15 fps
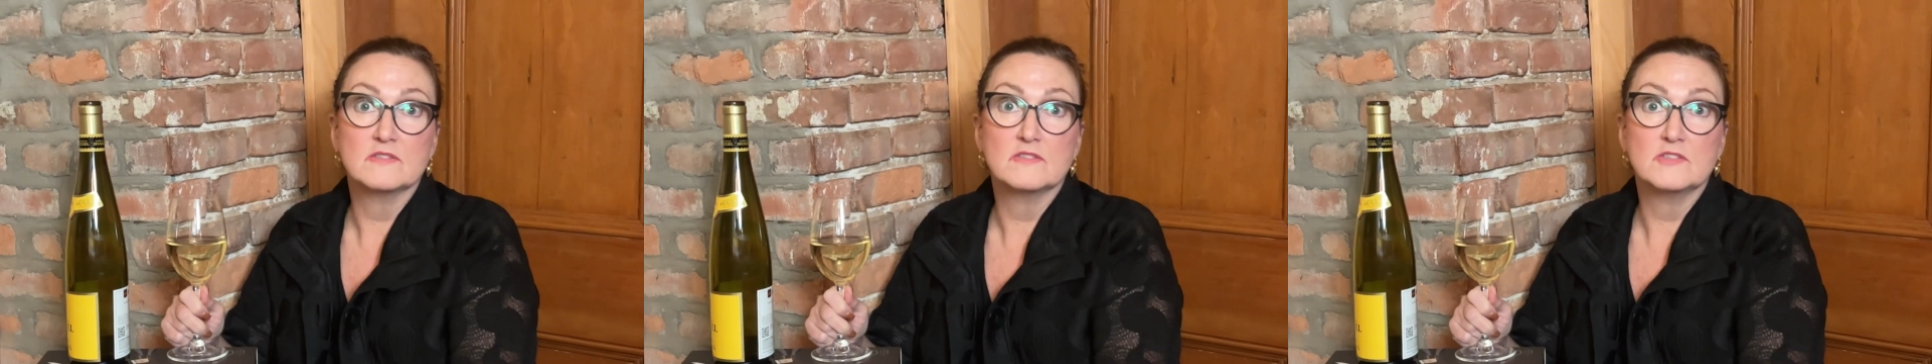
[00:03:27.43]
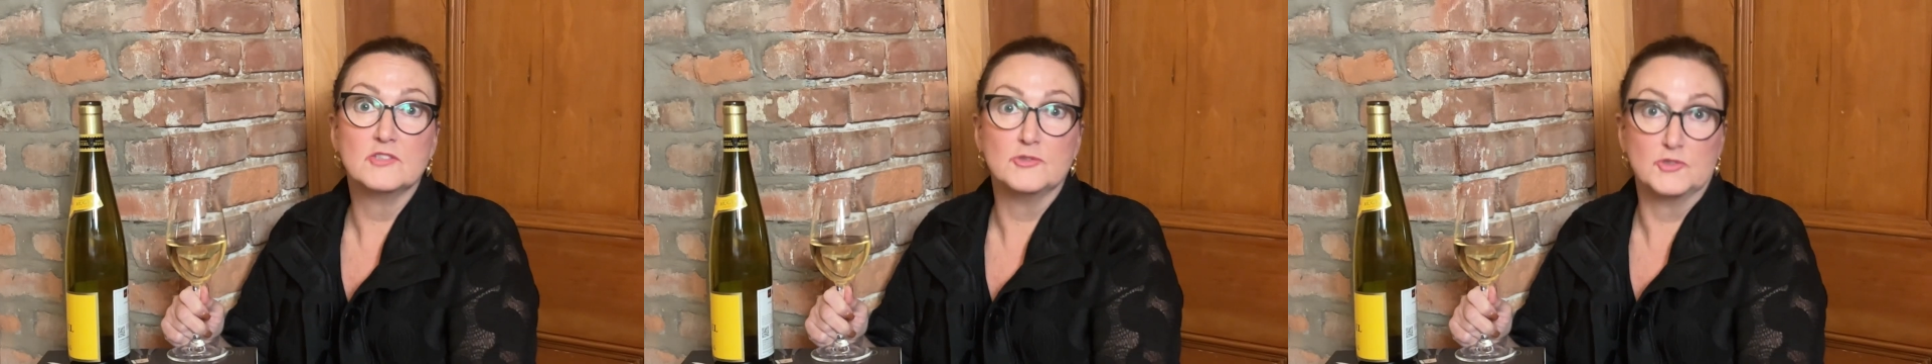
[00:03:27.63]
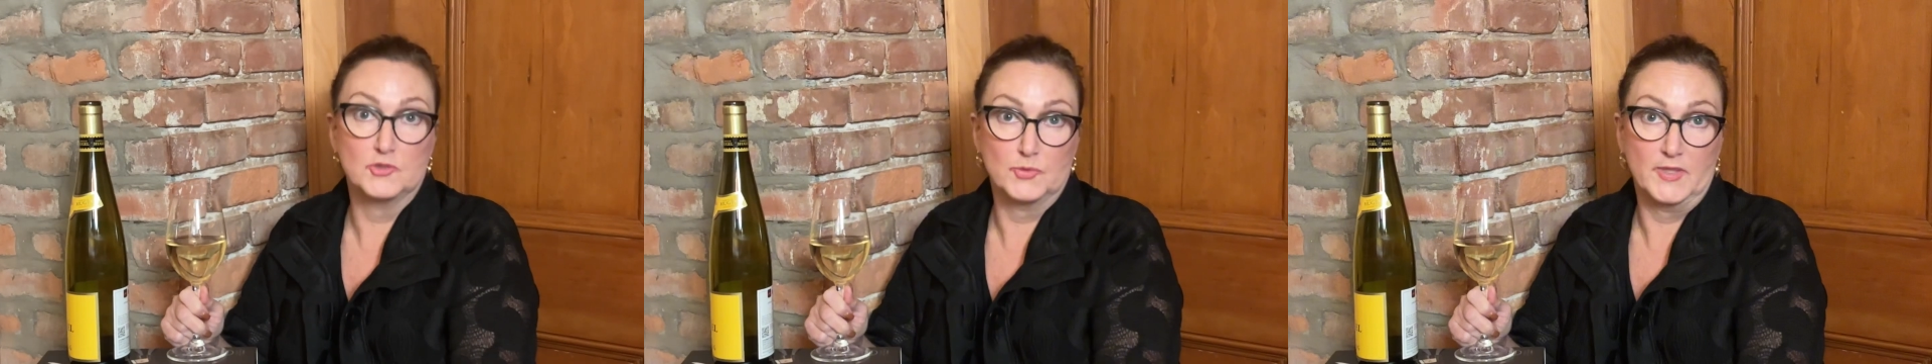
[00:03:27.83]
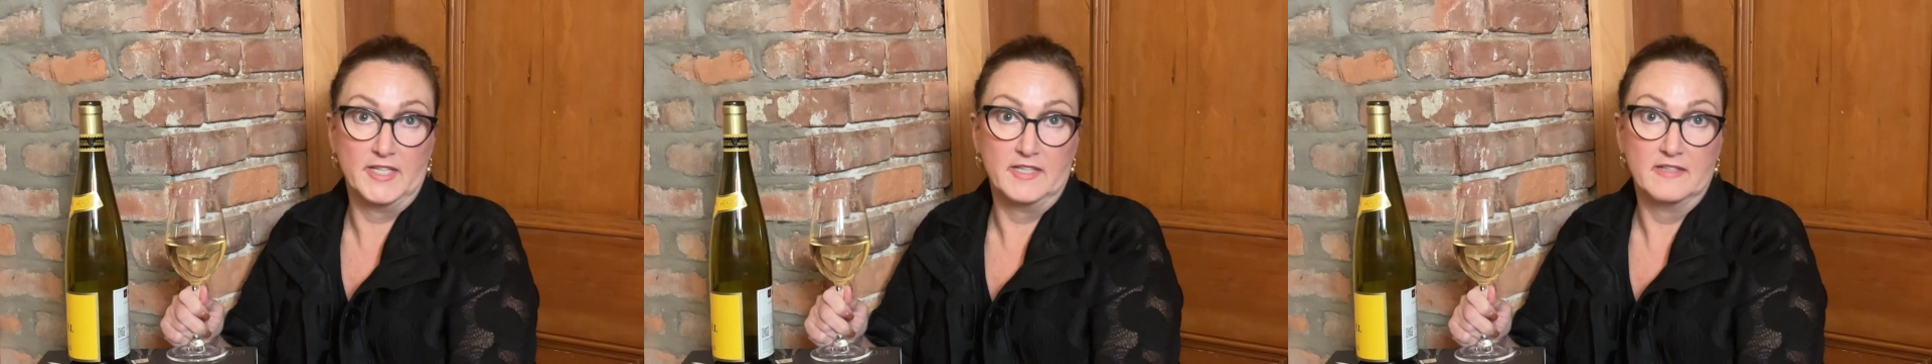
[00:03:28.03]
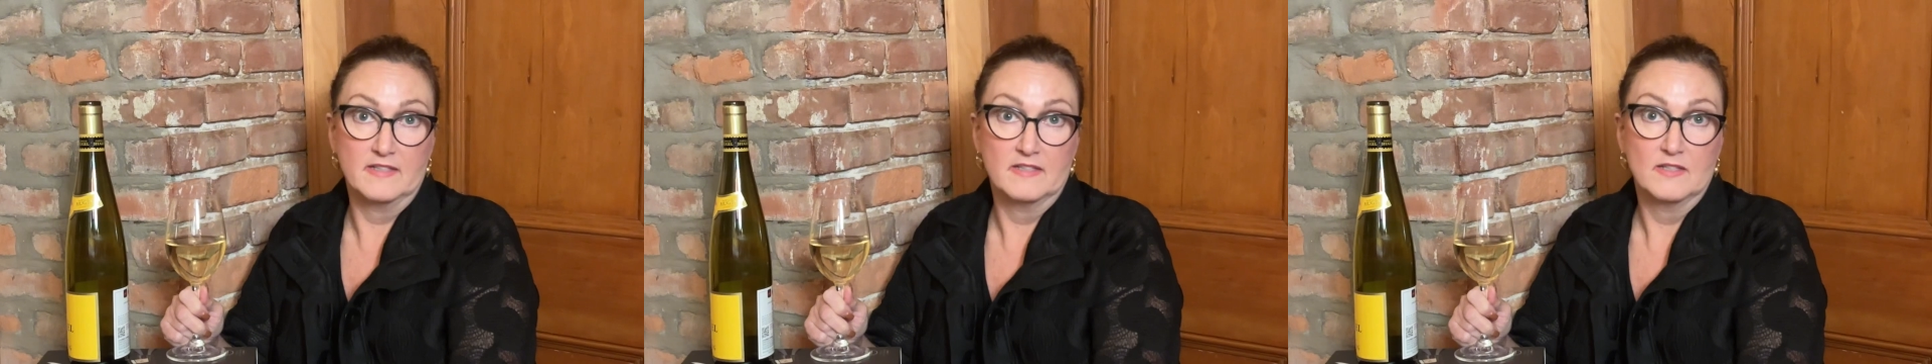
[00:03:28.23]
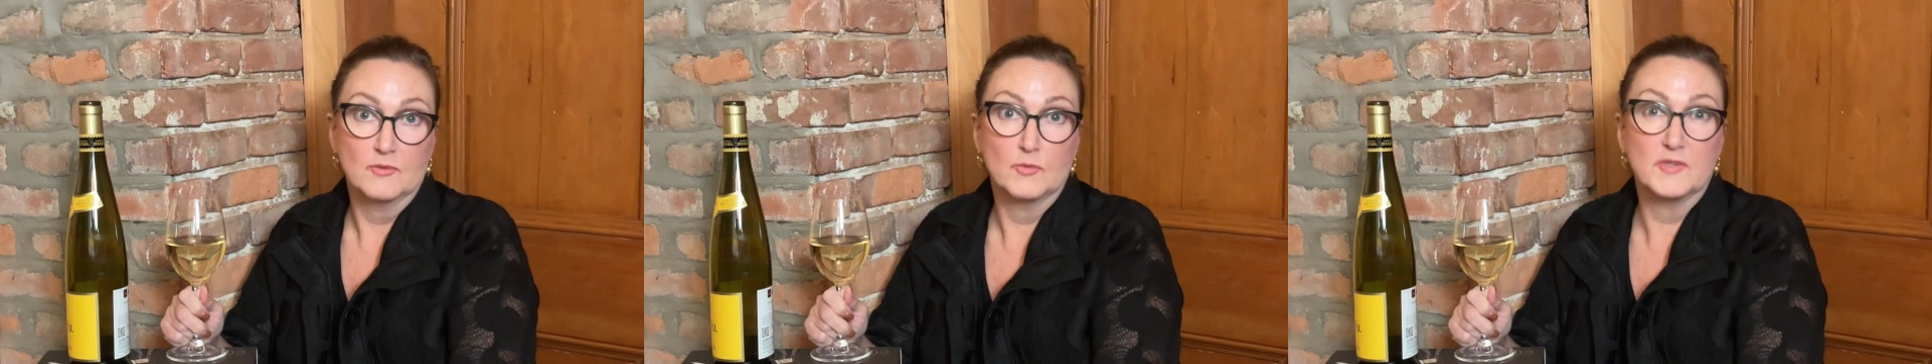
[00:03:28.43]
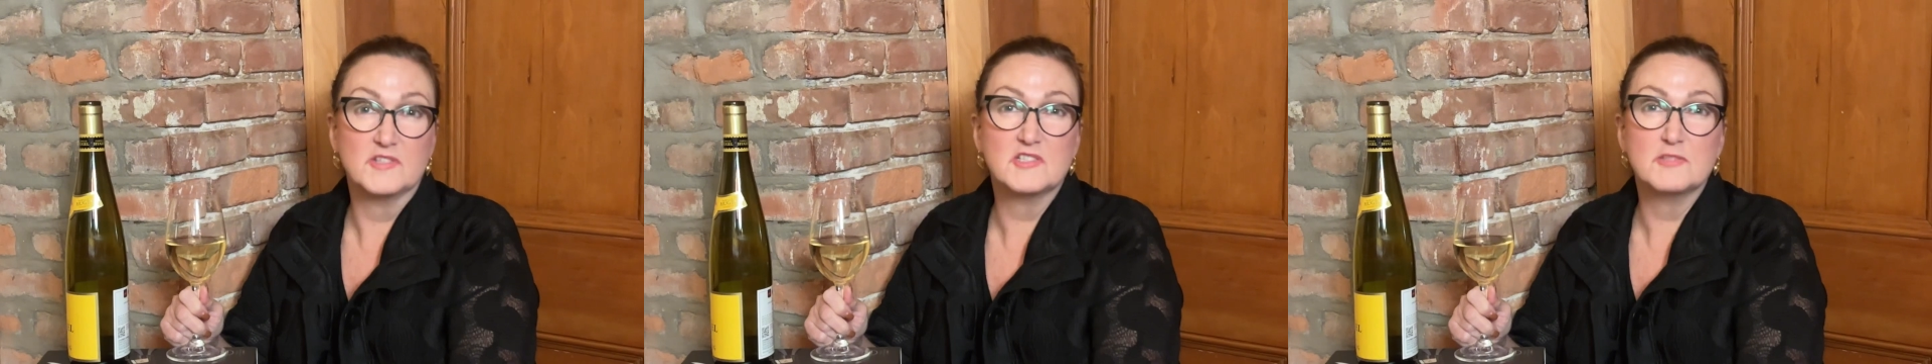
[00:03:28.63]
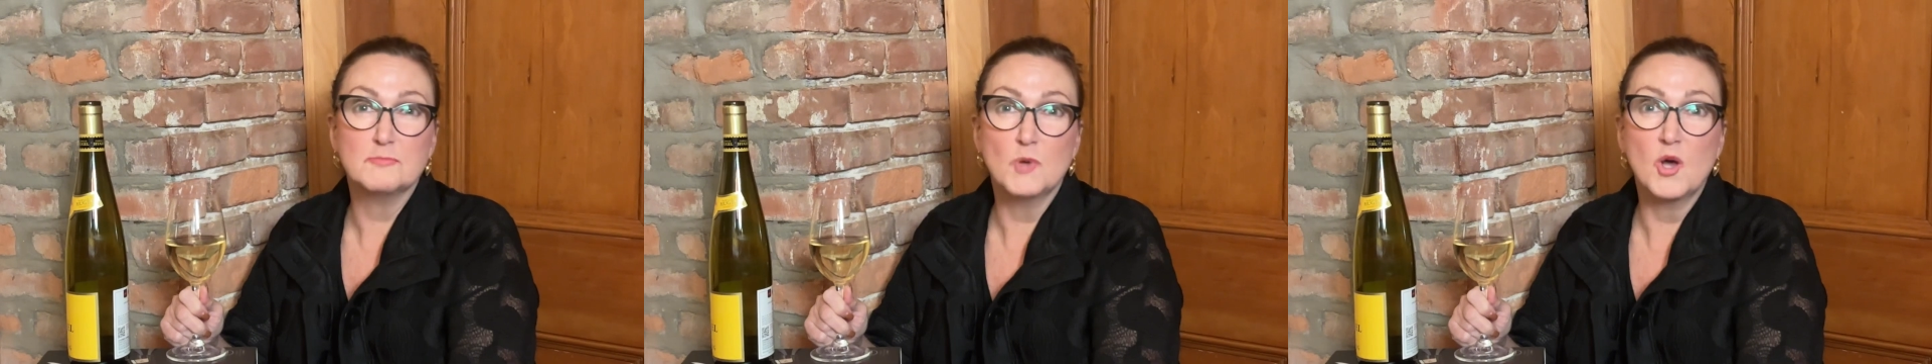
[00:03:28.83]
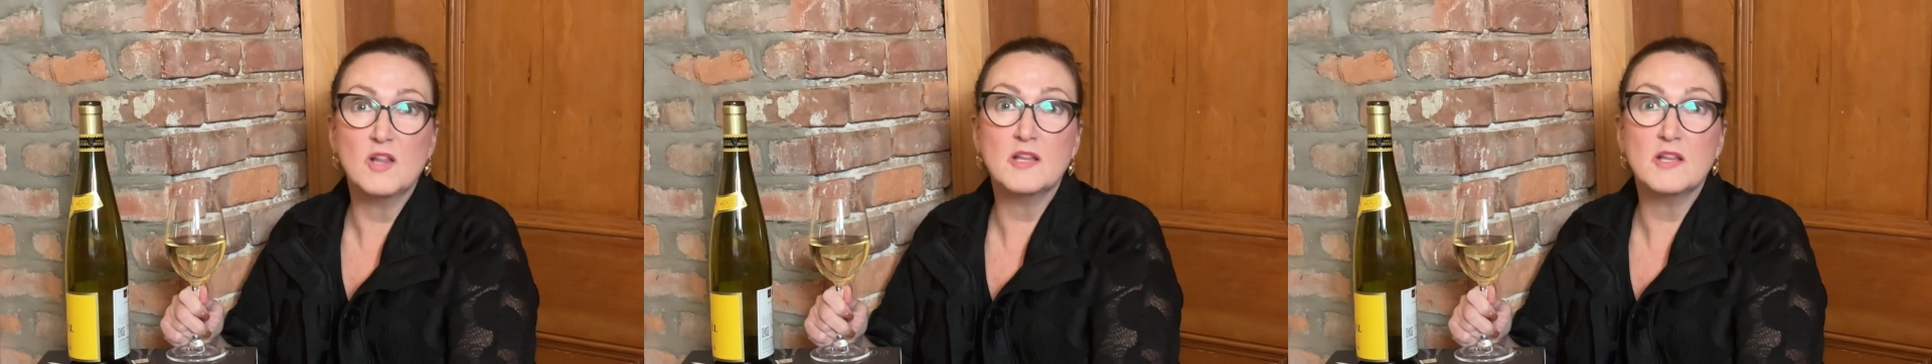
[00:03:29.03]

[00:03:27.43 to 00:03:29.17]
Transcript: to sweet, with small